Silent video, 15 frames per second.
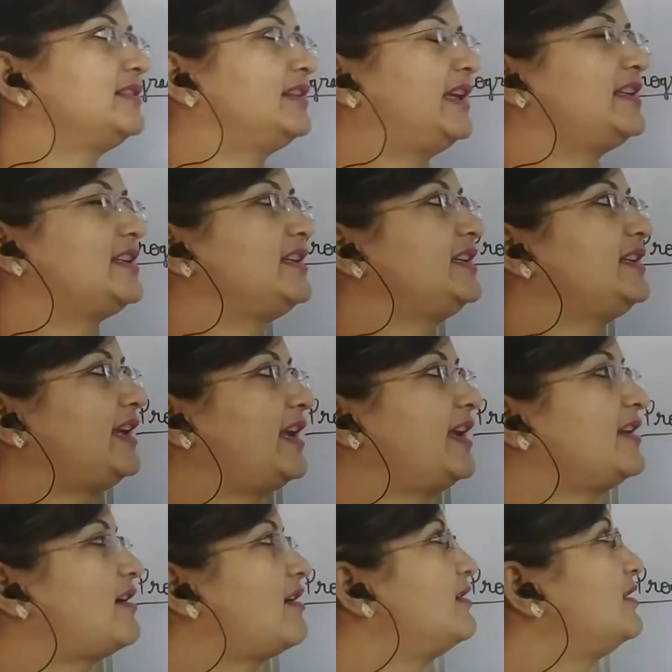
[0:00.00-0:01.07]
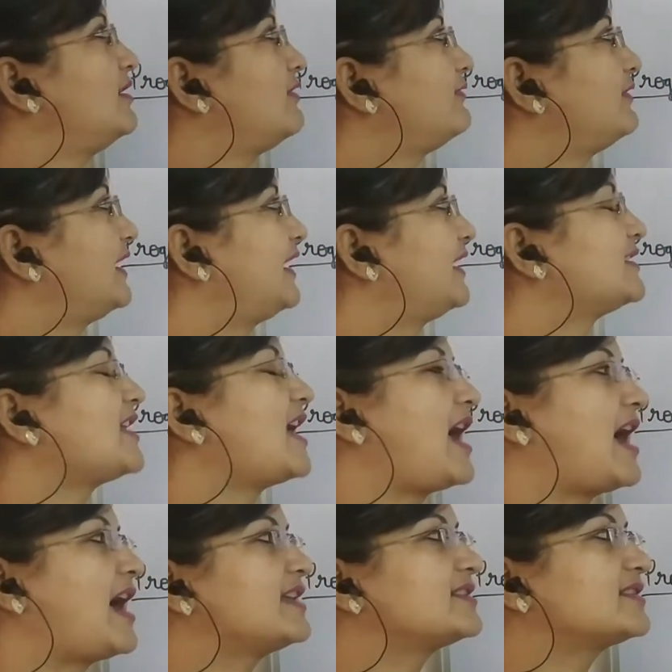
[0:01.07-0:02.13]
Lady Ada Lovelace
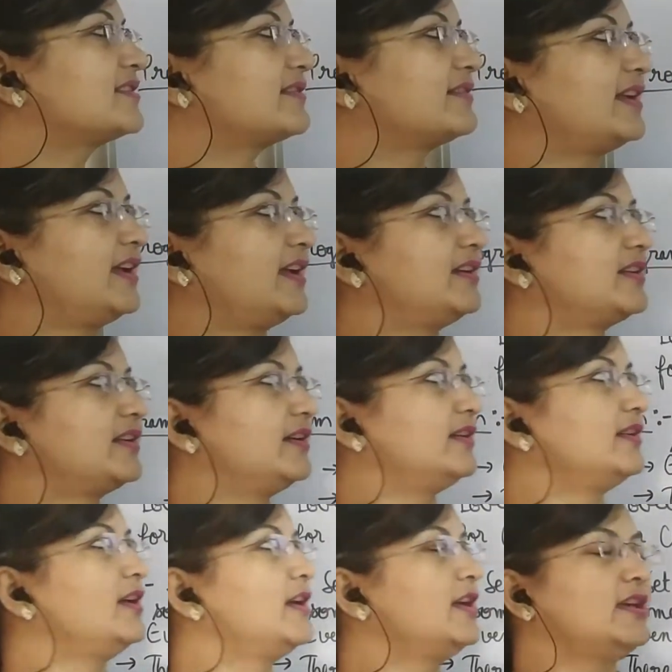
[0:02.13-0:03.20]
has created